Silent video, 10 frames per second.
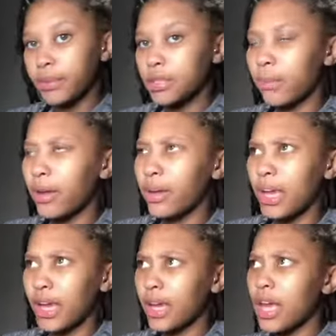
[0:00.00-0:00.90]
so I'm like,
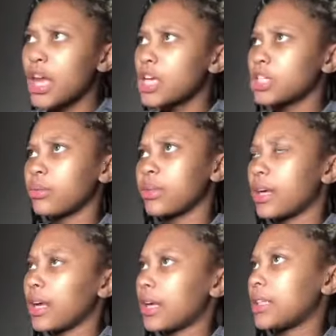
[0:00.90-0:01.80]
okay. So we're,
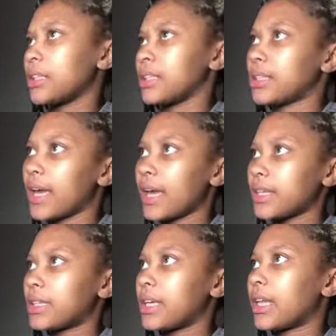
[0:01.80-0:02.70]
again, just
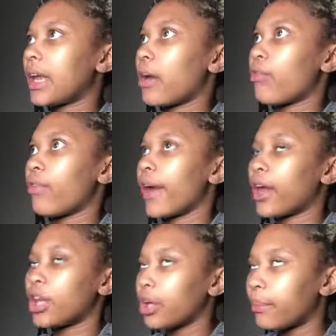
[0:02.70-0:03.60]
texting, like,
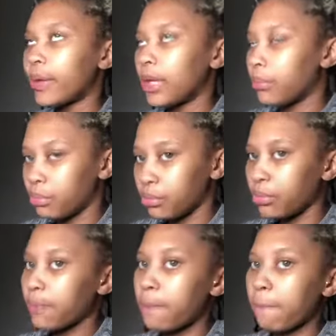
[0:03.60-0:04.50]
regular people.
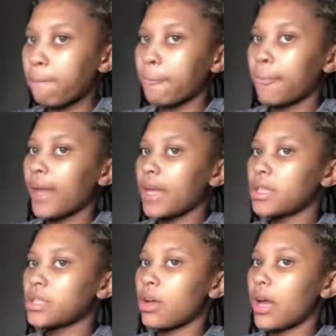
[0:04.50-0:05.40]
And
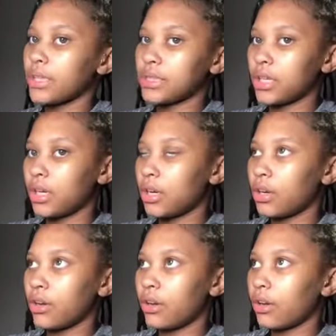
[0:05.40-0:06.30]
so I sent
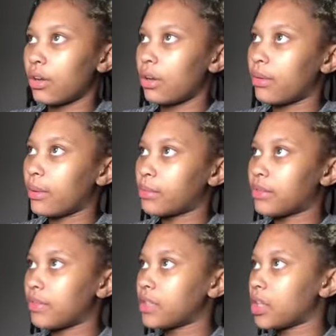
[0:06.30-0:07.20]
her, it was
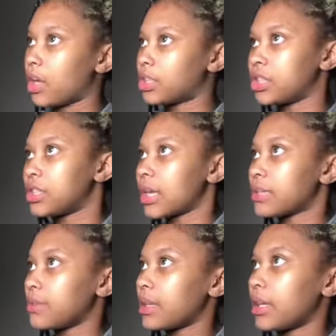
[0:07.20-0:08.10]
$15. She texted
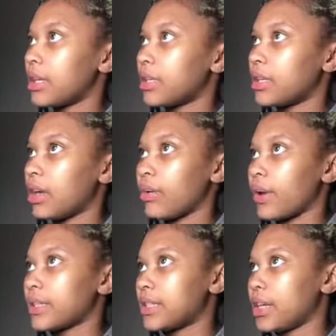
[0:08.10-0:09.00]
me the note. I
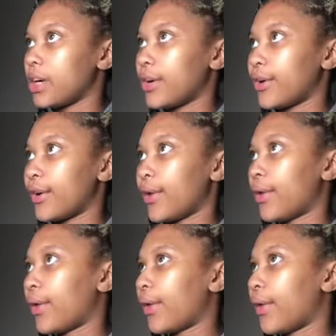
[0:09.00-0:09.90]
sent her
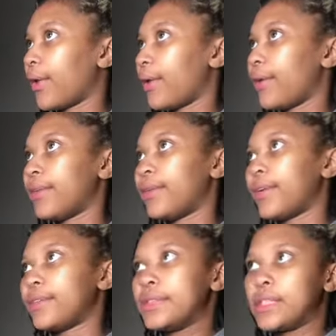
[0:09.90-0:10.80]
$15.
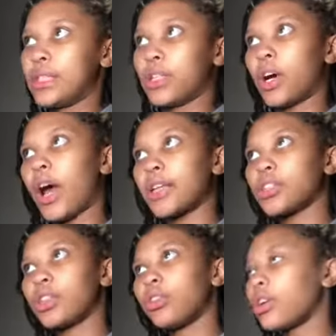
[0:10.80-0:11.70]
I
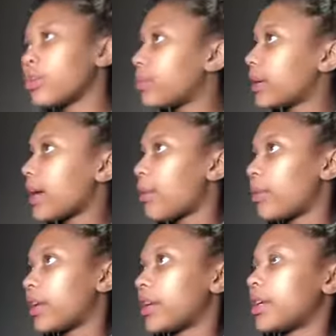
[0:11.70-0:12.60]
showed her the wig I
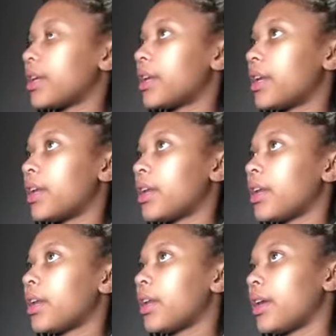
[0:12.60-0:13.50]
wanted.
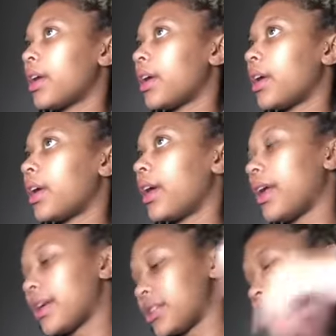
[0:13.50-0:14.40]
And I
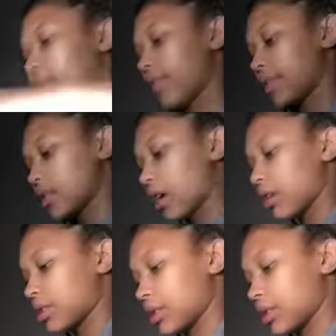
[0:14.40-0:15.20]
sent her $15 because